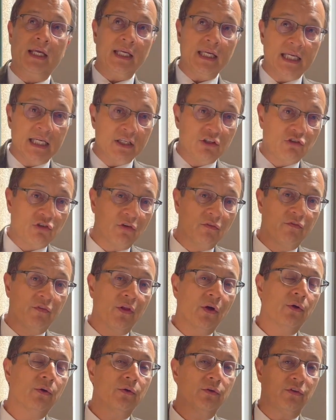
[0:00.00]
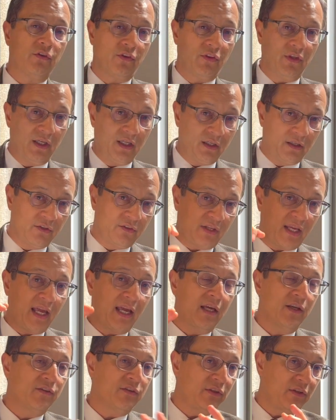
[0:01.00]
Each of those things
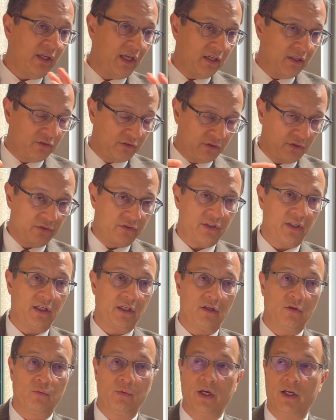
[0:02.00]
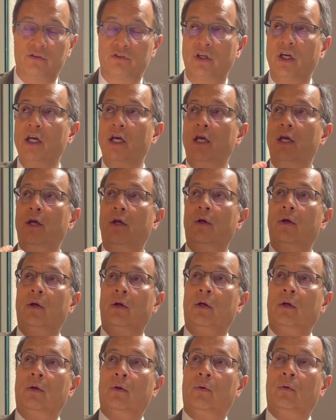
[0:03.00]
has an associated risk.
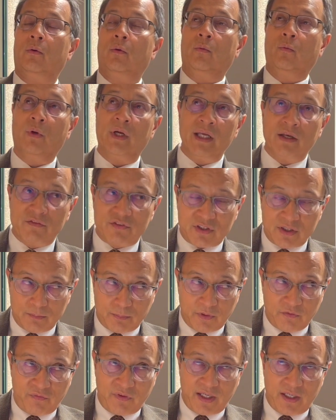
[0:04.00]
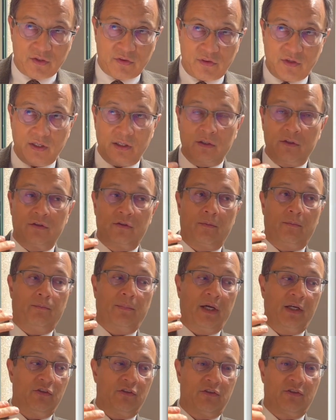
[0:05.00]
We have simplified things
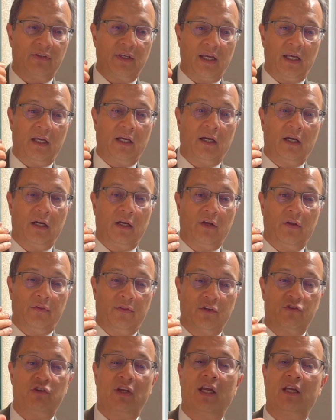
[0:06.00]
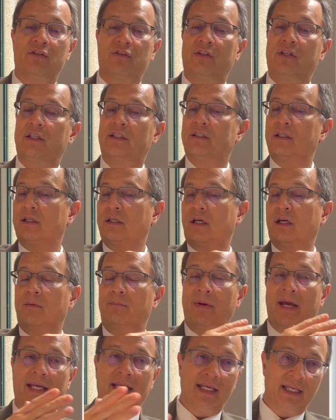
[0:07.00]
by just saying the chance that it's going to come
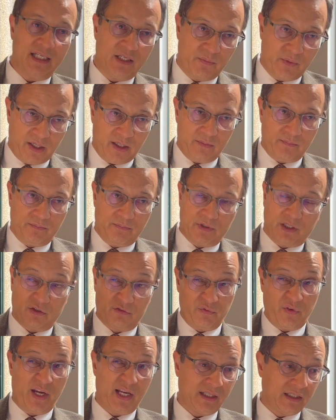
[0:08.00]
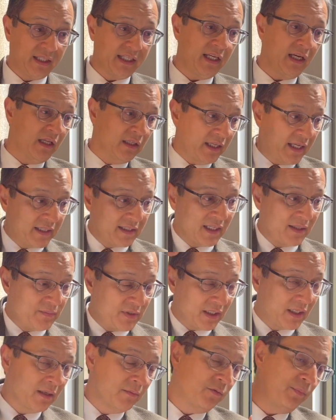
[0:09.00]
back anywhere. Because frankly, a lot of times
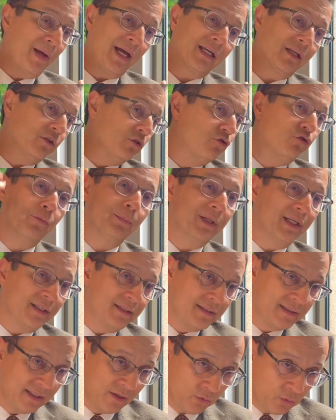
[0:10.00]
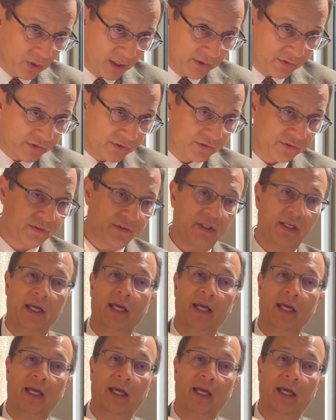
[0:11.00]
it comes back in two places at once.